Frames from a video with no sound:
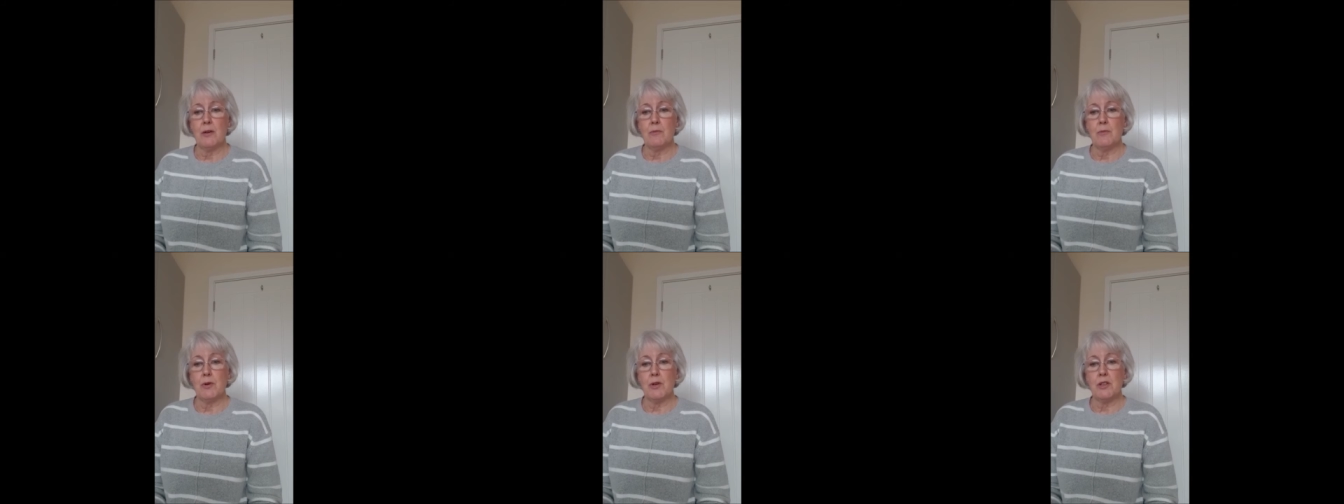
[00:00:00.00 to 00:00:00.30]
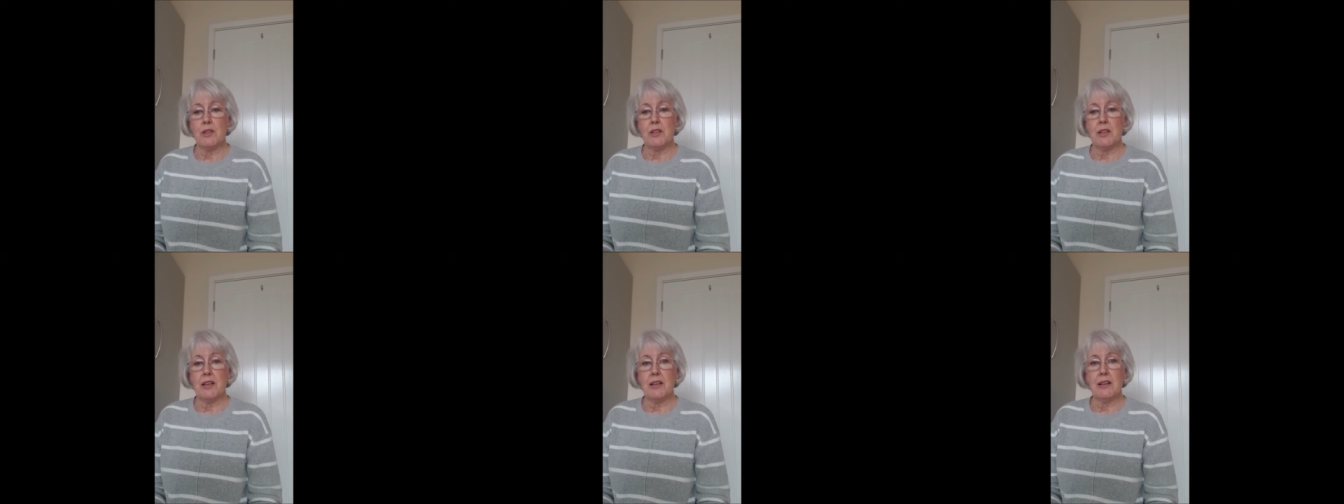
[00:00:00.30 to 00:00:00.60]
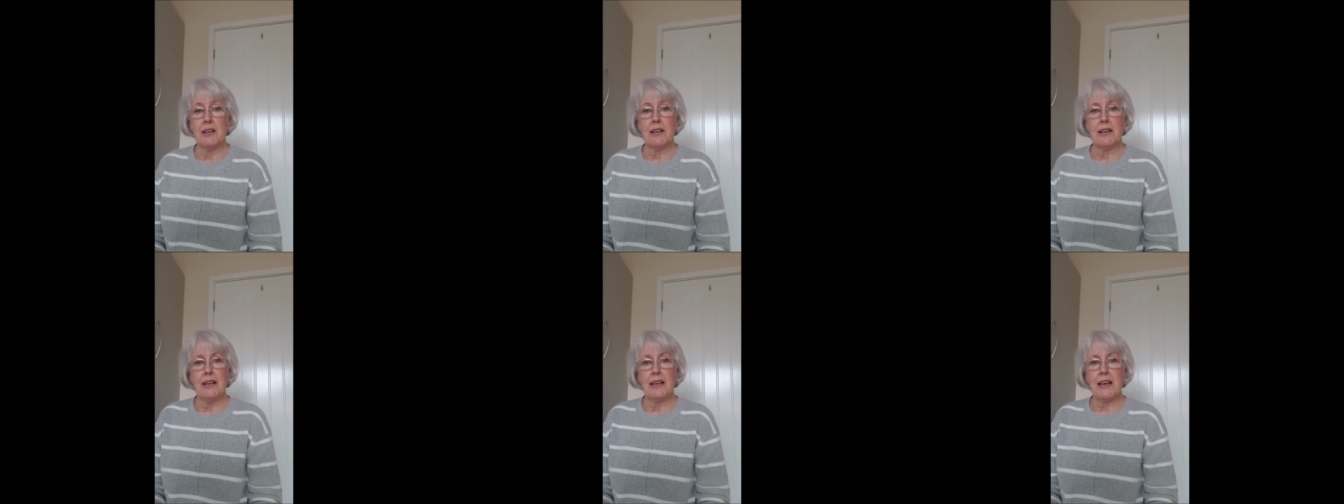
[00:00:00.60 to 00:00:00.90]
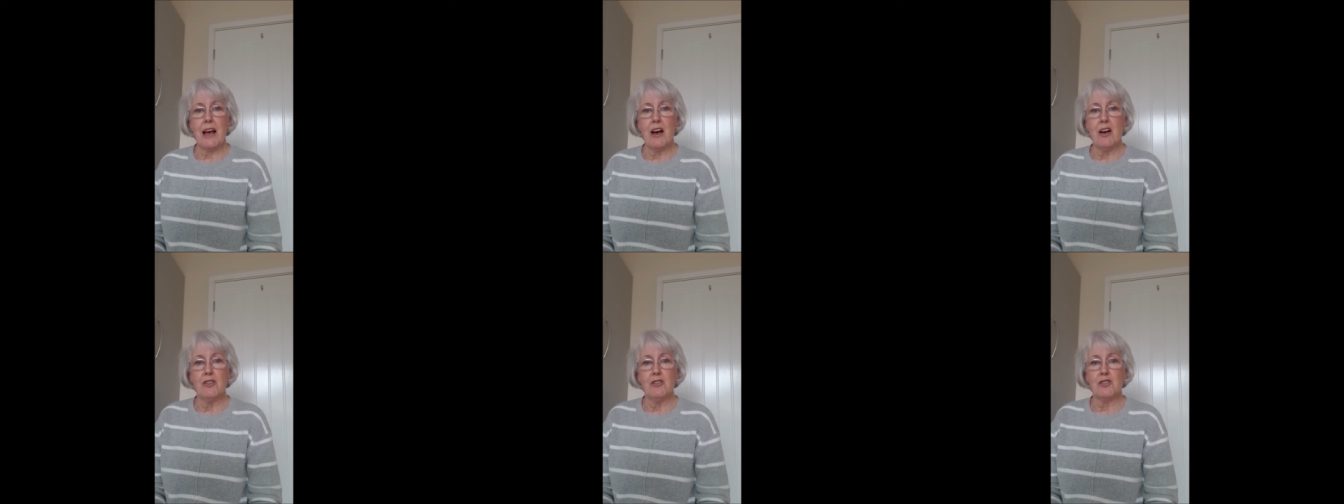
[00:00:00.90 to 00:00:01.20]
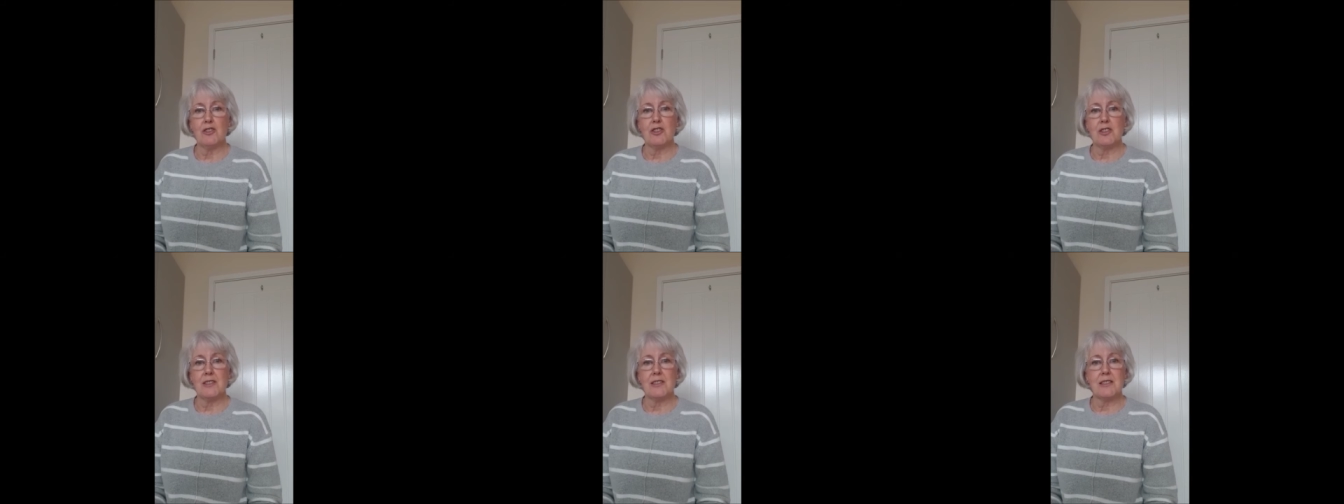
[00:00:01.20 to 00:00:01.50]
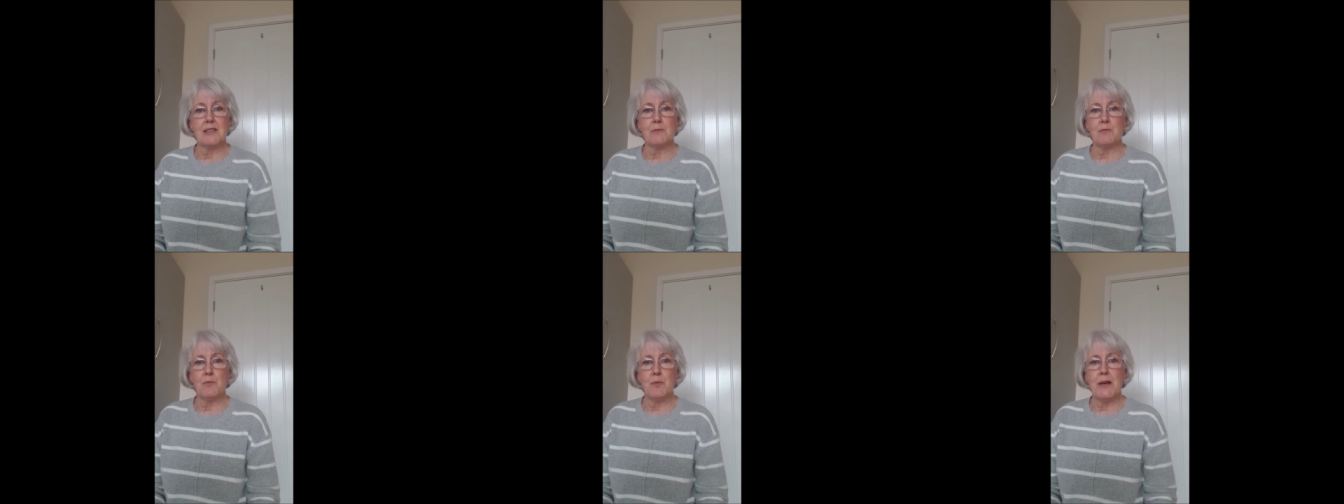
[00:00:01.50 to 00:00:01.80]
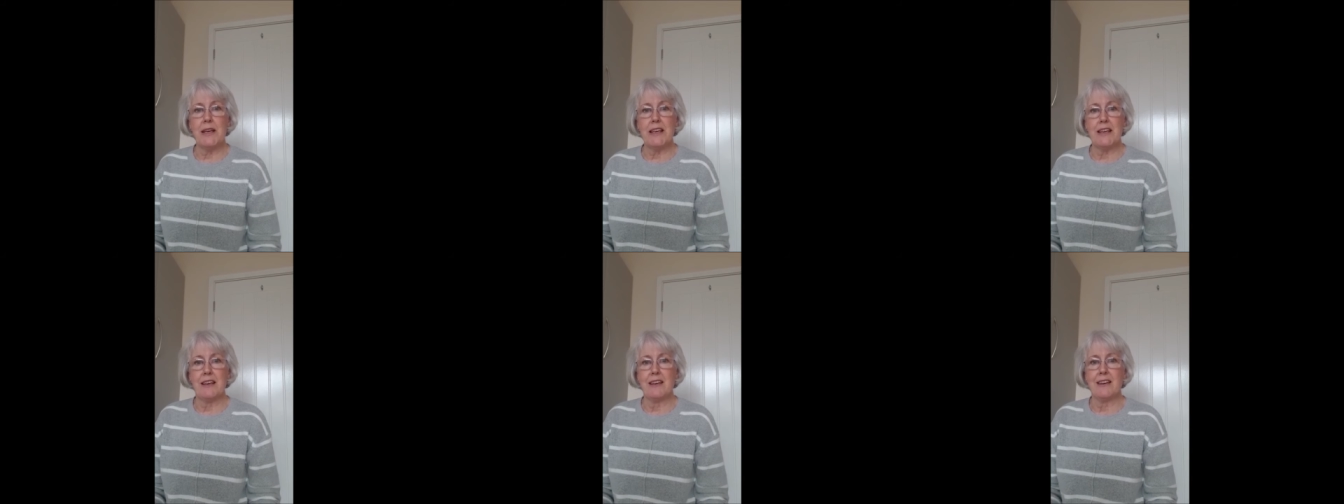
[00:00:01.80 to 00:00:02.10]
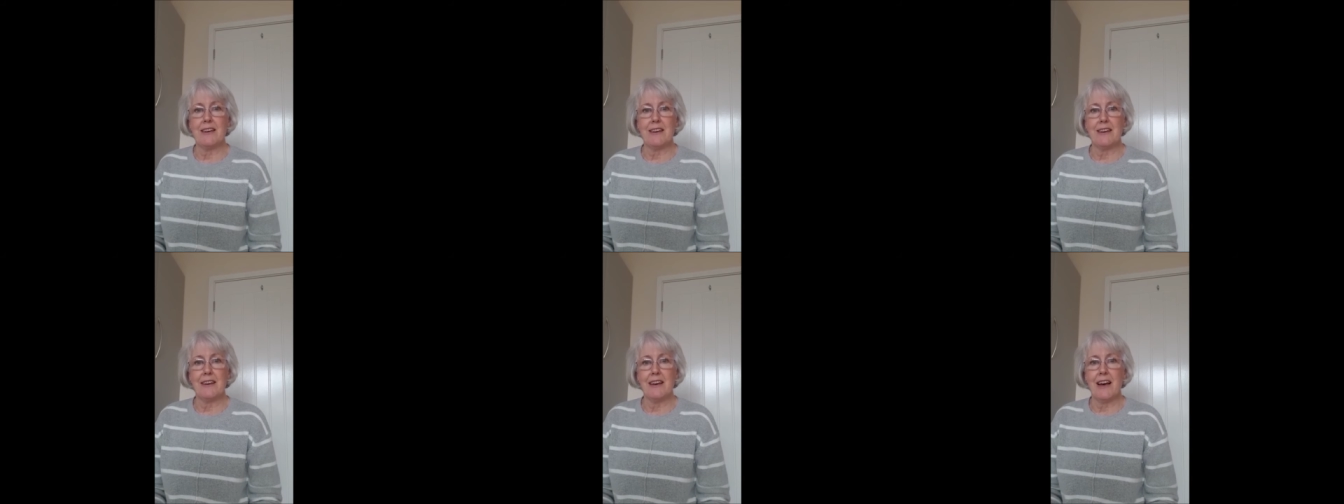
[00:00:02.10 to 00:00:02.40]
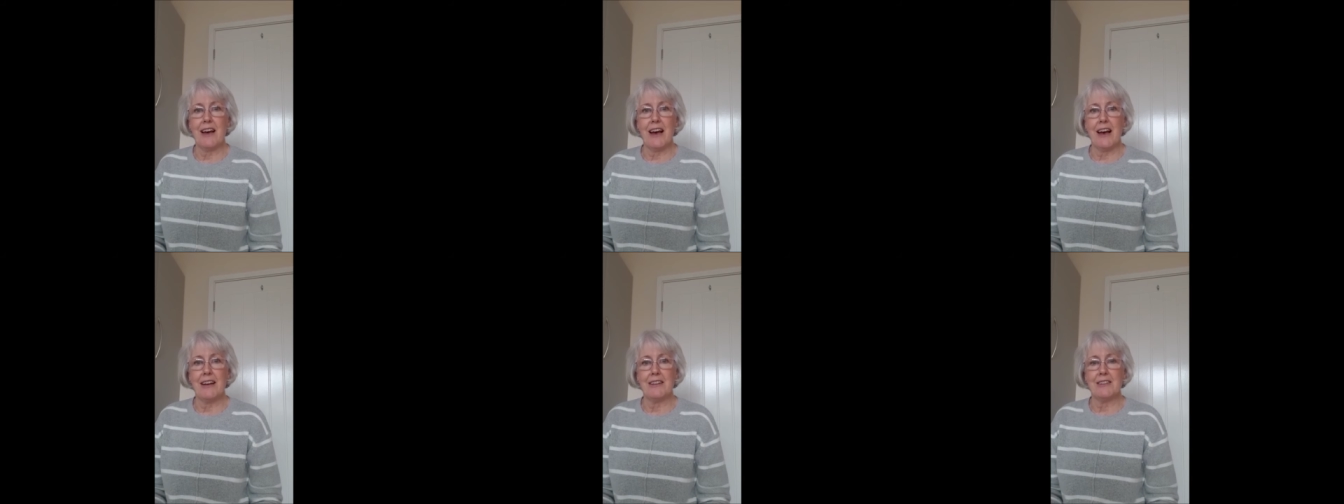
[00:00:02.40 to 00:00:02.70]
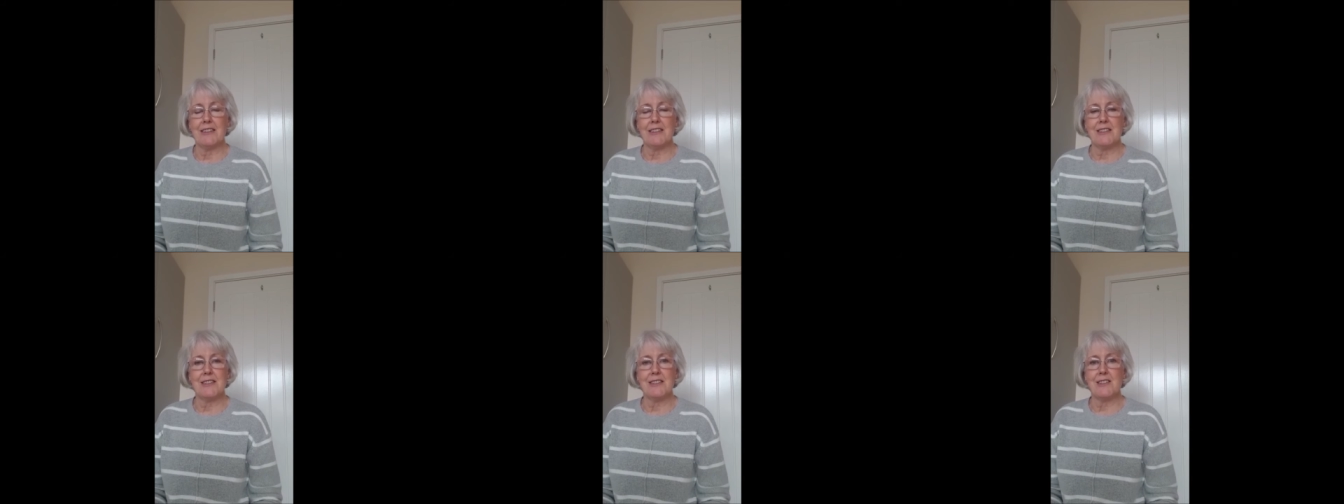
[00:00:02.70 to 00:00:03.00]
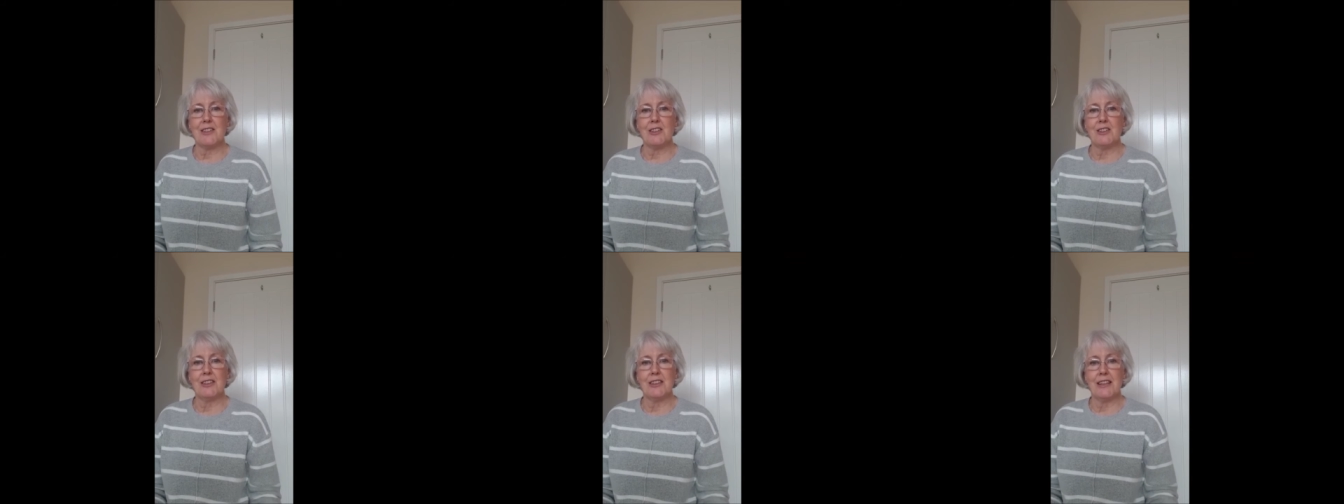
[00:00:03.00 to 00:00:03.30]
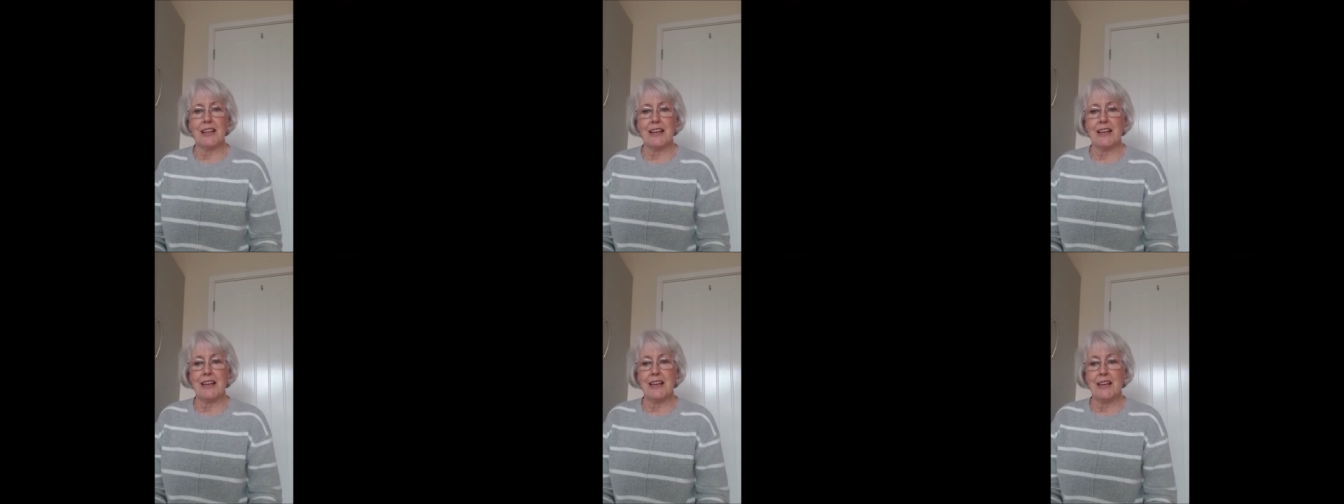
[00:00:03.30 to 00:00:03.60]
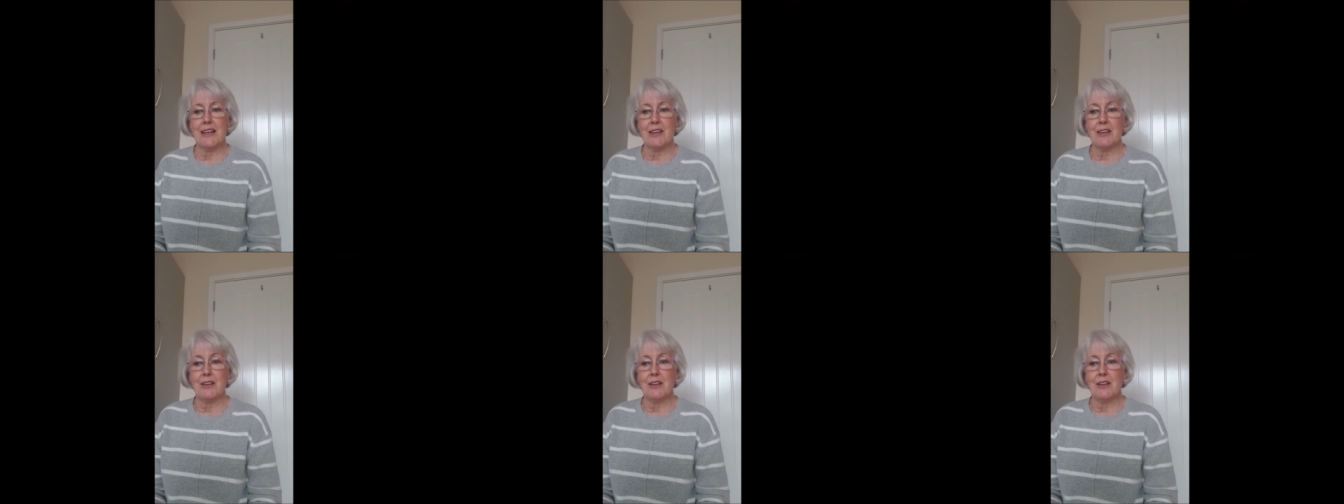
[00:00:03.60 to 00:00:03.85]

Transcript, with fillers: but he can't just speak and it's suddenly